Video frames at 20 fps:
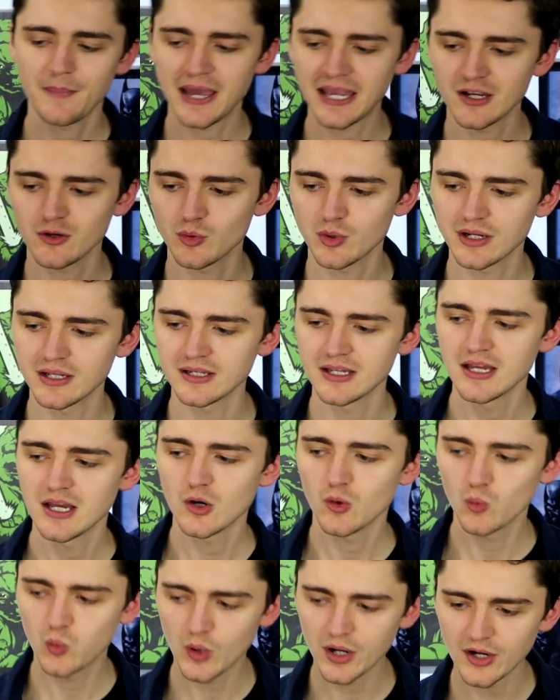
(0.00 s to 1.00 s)
Penguin
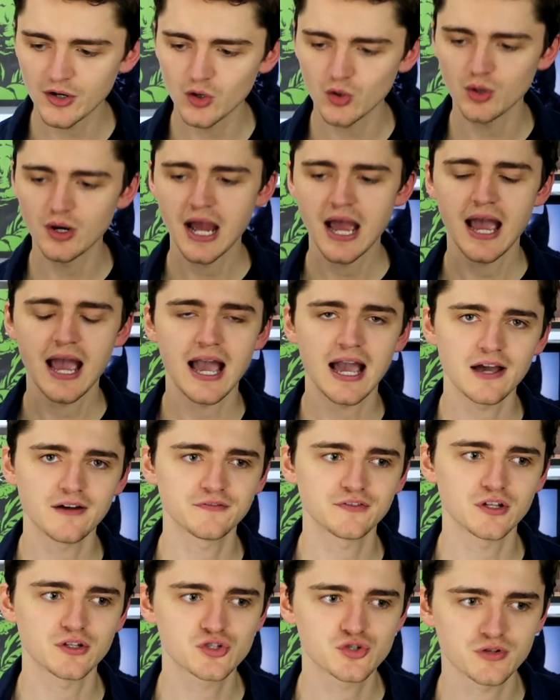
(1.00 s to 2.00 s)
will
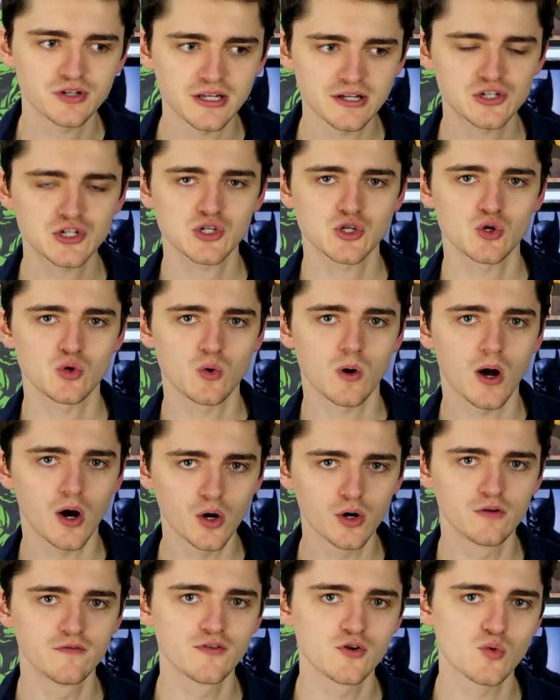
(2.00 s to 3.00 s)
have the traditional
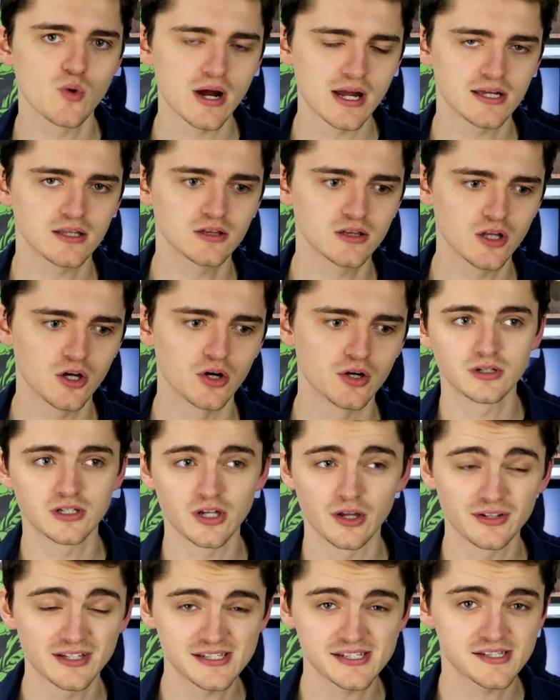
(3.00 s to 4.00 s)
overweight look. You
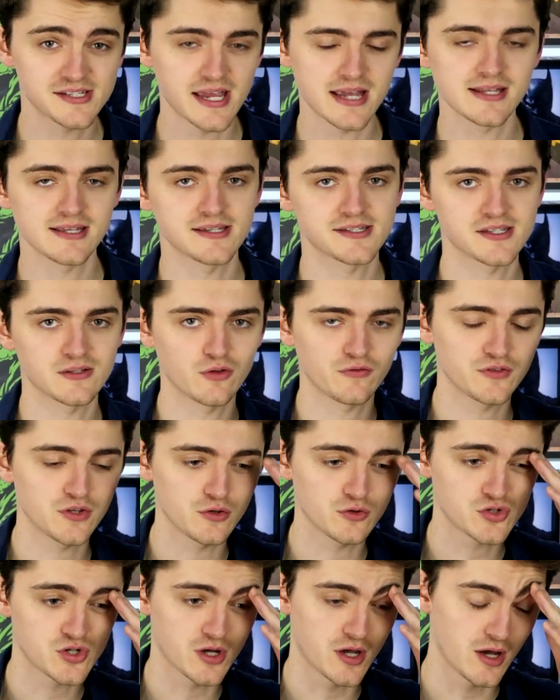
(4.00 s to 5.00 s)
know, this is 10 years in the
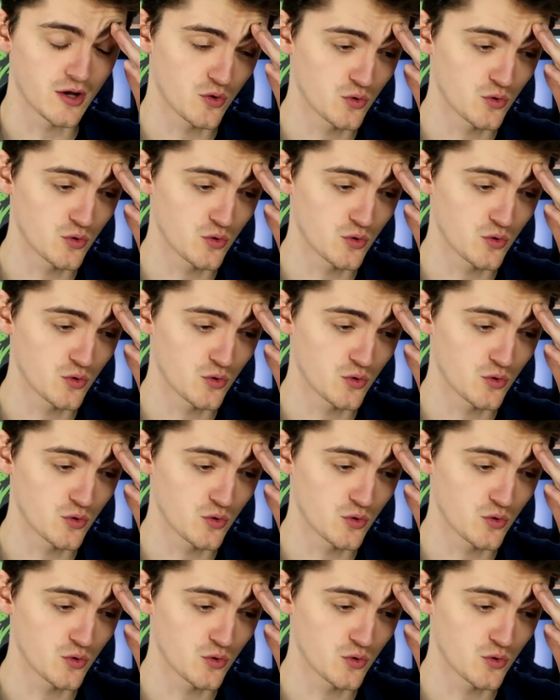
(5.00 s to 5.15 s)
future.